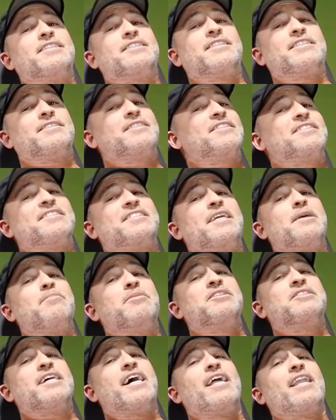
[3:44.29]
is the
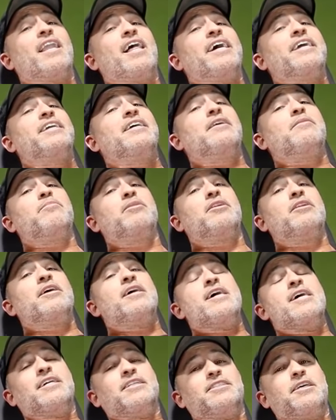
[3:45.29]
steepest, I like it, but
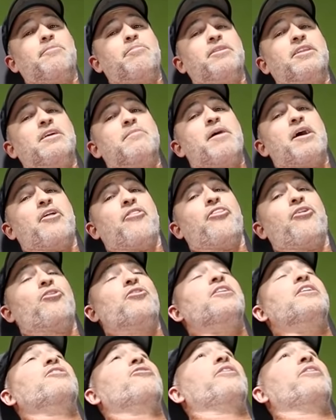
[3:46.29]
typically about a thirty